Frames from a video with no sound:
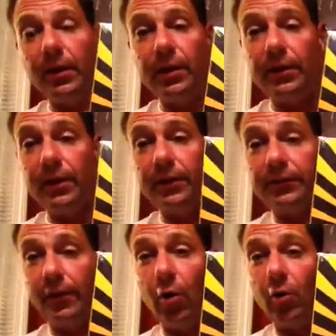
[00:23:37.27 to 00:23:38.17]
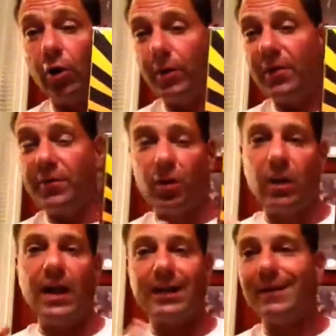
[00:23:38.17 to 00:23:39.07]
It, it's so good. I mean, if you don't
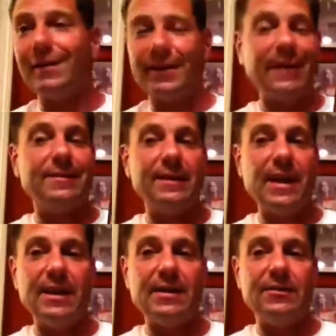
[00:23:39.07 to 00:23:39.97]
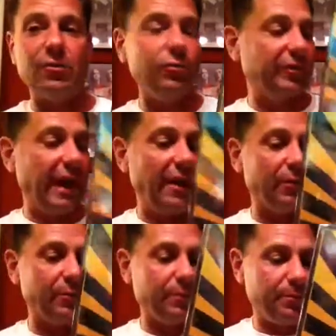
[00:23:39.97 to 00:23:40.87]
like 1982 sound